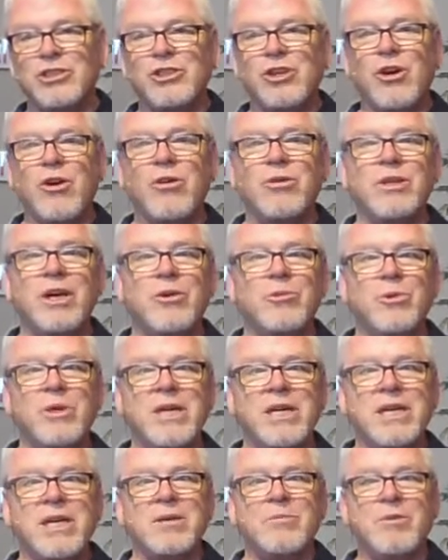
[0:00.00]
show that we
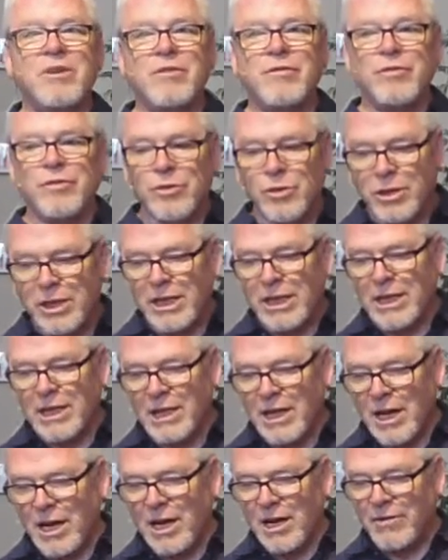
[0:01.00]
can be fully
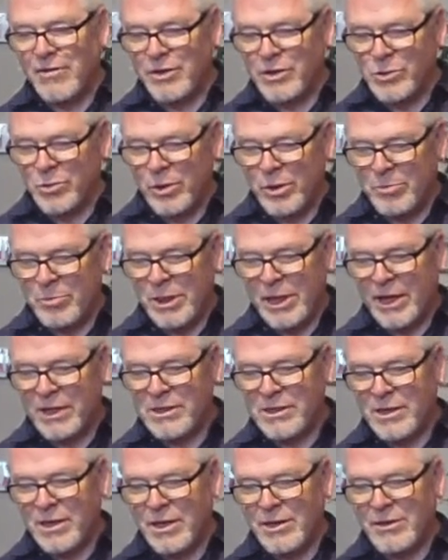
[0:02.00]
alive as we
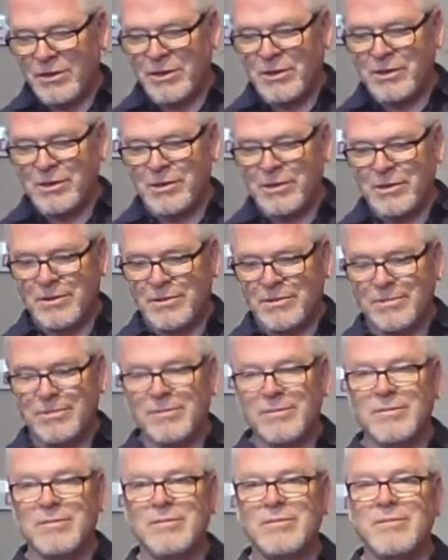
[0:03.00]
bless others.
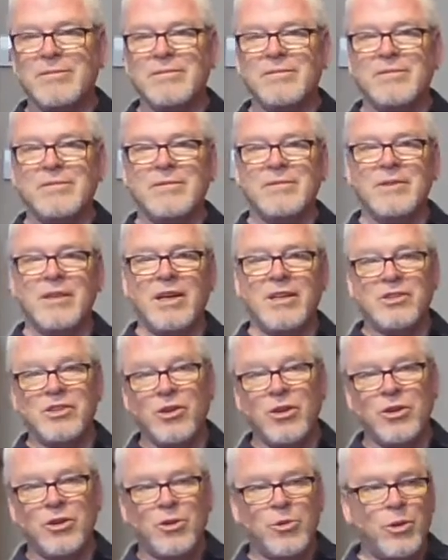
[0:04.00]
And
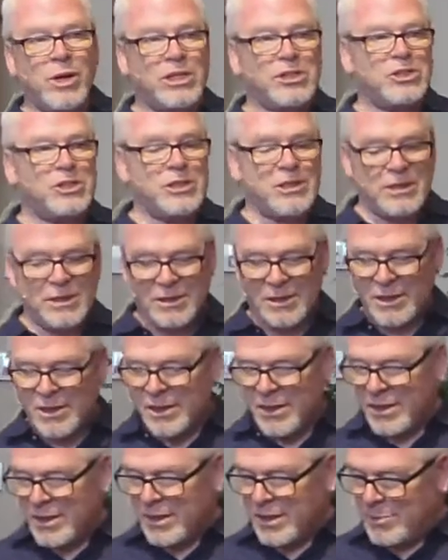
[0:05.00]
so the question
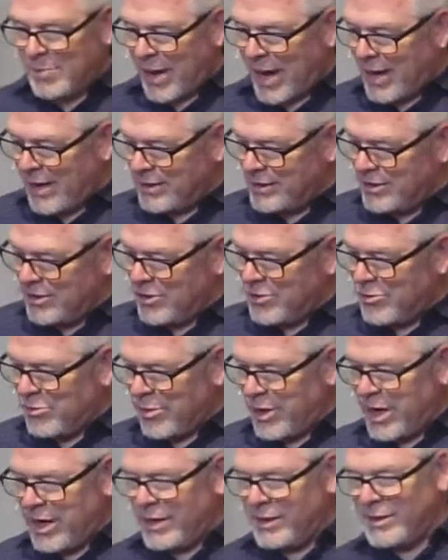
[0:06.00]
the passage
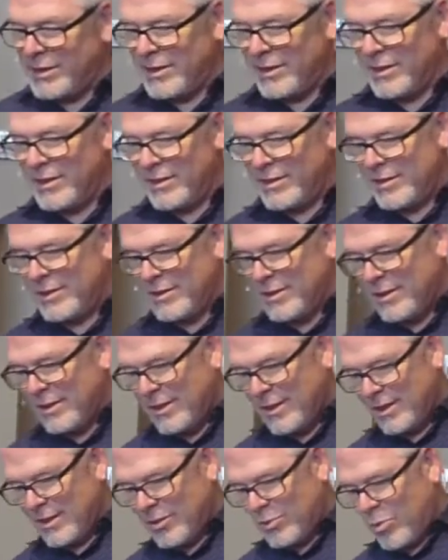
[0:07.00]
raises
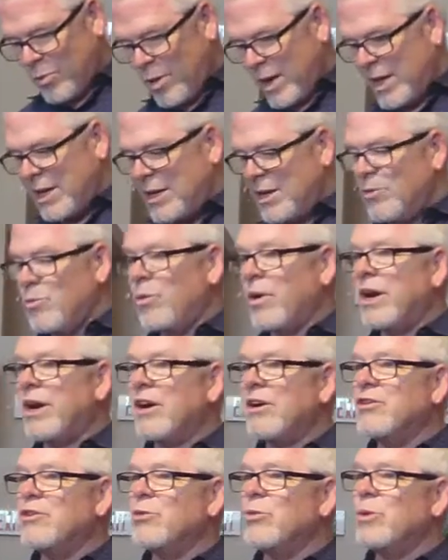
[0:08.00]
is when and
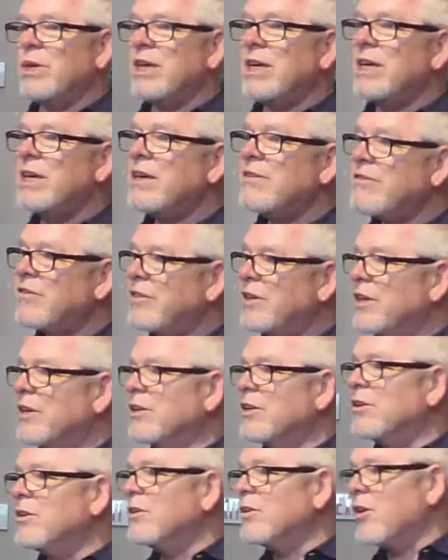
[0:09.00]
where do we
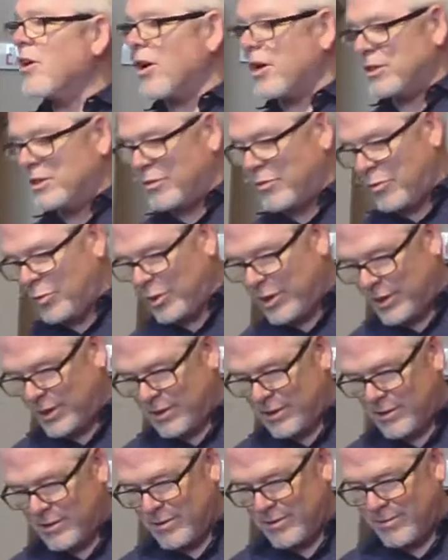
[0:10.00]
feel God's
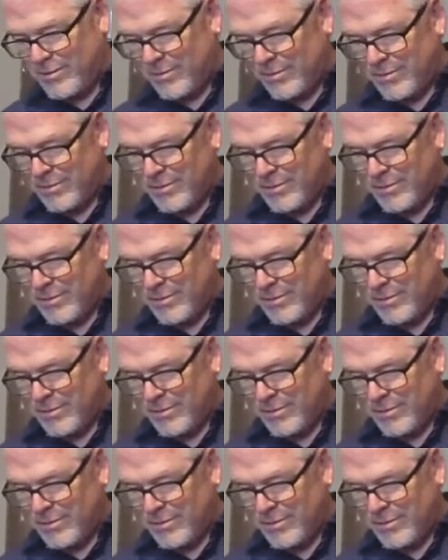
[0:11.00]
voice